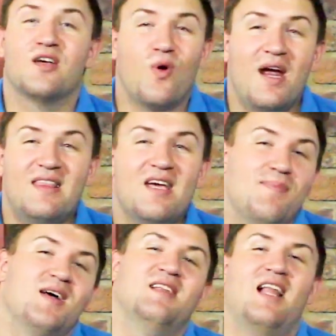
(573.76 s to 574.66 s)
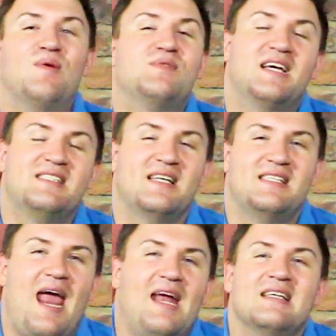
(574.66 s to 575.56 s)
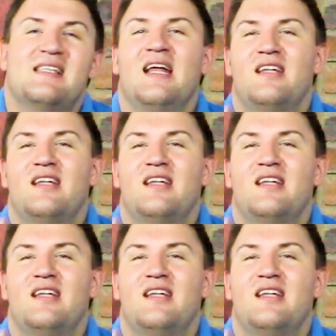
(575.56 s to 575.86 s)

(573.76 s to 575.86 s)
The great thing about the LAUBE 668 is that